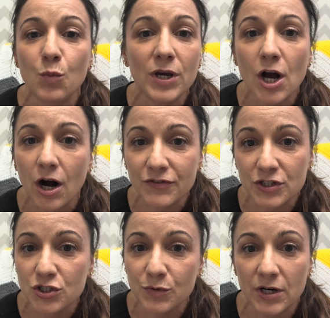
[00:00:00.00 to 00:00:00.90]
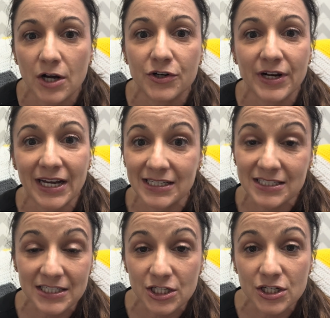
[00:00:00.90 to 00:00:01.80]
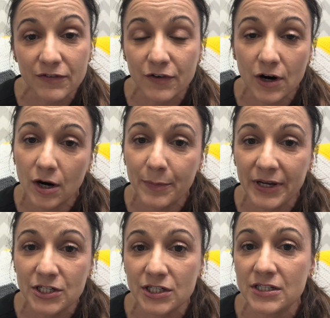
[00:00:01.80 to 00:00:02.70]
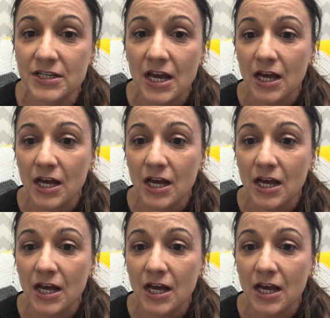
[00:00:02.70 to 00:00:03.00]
We often do it under anesthesia for our patients,